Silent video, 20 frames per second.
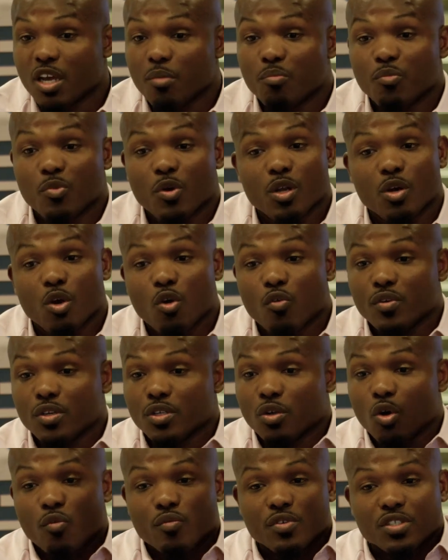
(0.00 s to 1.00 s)
I went over
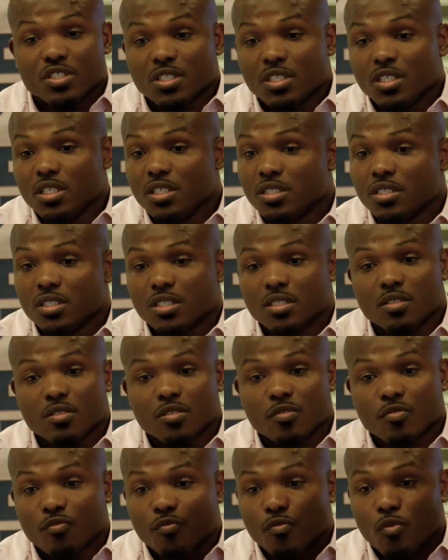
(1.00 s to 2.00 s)
to overseas
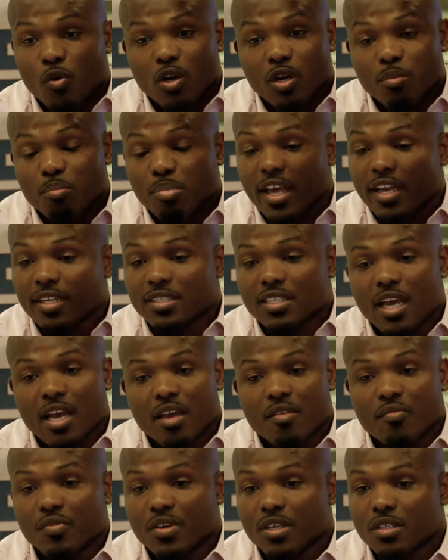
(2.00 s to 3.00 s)
and fought at black
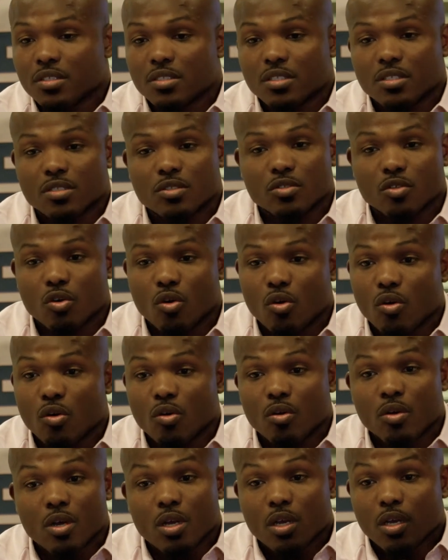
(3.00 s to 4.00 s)
tie events and
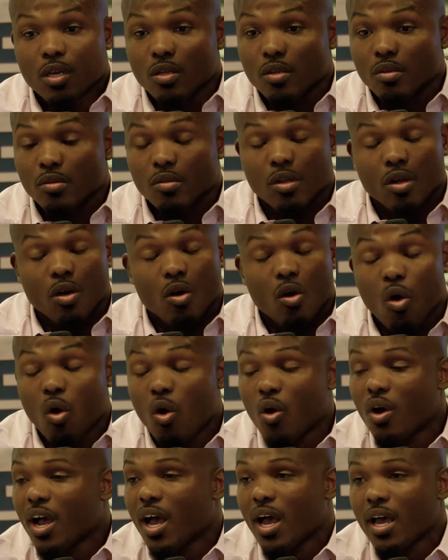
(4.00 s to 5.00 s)
saw
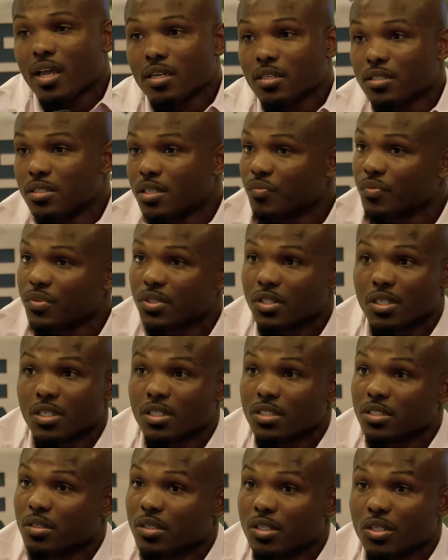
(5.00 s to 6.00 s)
all kind of different things.